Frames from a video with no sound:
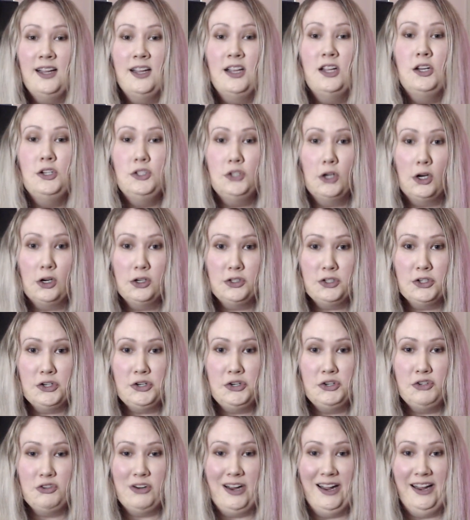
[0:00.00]
Doctor
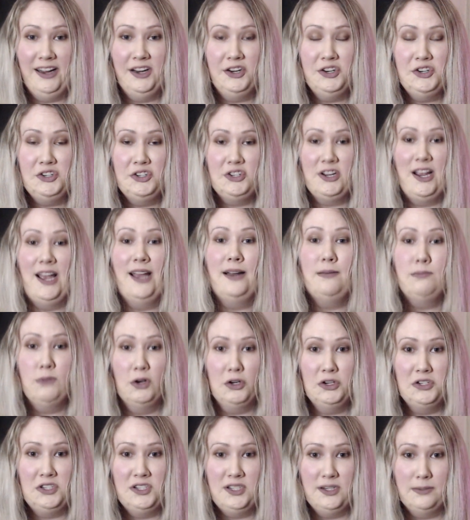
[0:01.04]
Strange, and
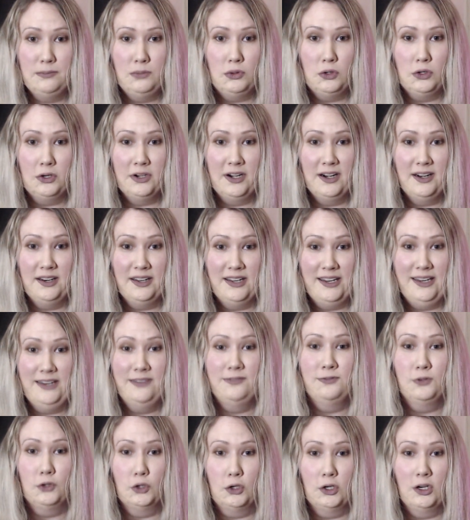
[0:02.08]
most importantly
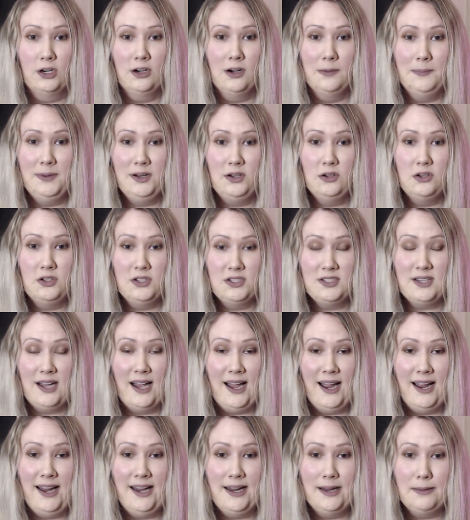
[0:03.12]
for, because
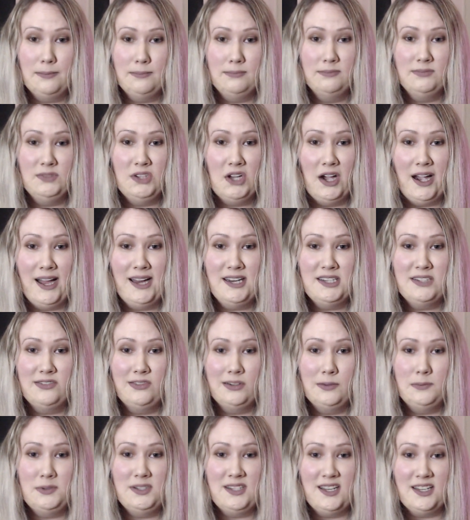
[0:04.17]
I am kind of
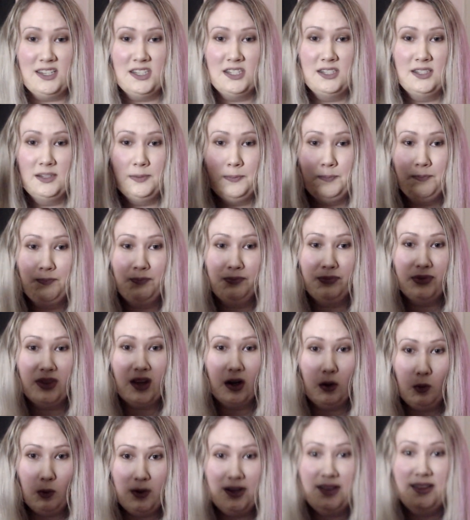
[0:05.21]
obsessed
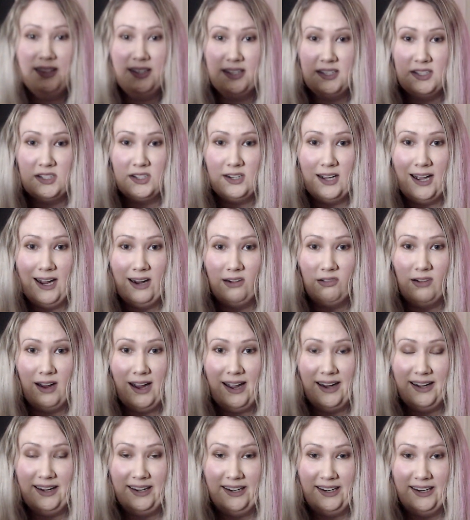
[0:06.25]
with this guy
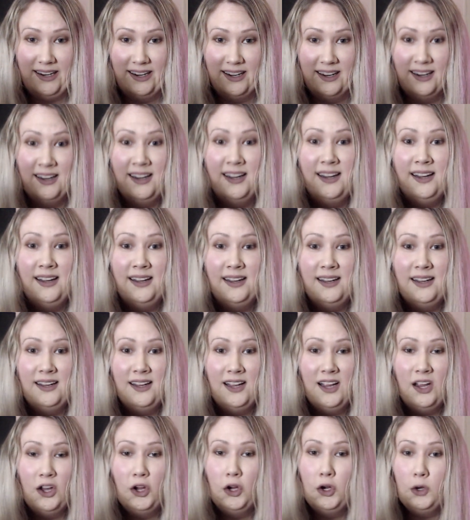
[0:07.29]
right here,
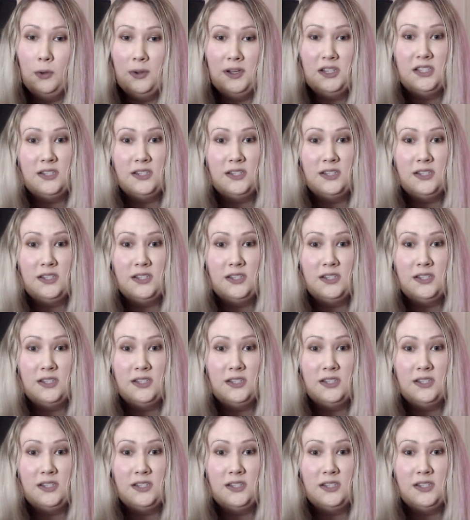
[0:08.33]
who is